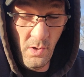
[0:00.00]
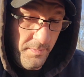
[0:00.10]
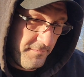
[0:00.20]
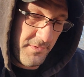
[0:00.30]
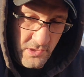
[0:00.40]

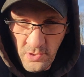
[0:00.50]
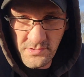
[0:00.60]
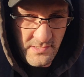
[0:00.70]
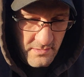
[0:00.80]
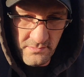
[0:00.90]
open for goat
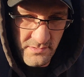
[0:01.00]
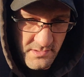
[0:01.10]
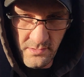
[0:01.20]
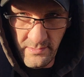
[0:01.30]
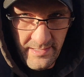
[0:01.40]
snuggles,
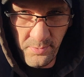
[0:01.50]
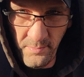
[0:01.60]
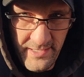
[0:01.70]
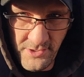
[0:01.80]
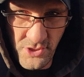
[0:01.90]
you know, April,
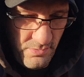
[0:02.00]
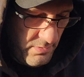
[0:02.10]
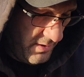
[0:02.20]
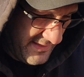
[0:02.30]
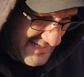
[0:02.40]
May, June,
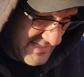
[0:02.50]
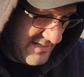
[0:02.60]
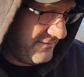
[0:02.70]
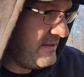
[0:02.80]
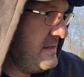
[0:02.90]
all that
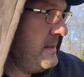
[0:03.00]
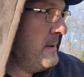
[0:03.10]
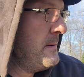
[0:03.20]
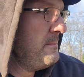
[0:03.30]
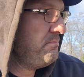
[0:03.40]
stuff.
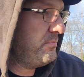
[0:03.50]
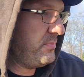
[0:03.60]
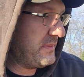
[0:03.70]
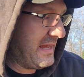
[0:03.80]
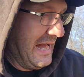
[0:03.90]

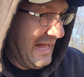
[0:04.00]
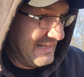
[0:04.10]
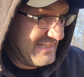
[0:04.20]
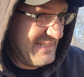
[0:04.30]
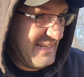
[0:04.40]
But the
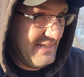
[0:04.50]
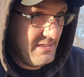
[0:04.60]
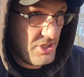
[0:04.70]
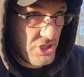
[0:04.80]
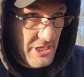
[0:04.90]
holiday
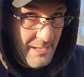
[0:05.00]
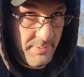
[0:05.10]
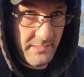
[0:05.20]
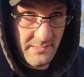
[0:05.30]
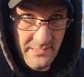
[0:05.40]

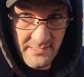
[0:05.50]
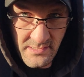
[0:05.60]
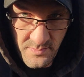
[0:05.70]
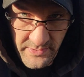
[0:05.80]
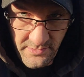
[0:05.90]
shopping
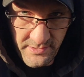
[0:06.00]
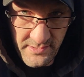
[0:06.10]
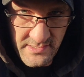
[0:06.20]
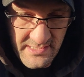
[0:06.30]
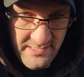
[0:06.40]

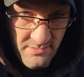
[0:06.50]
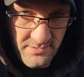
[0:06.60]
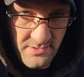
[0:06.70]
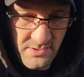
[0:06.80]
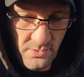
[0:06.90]
experience here at
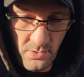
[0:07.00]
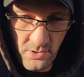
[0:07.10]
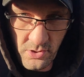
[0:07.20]
the store,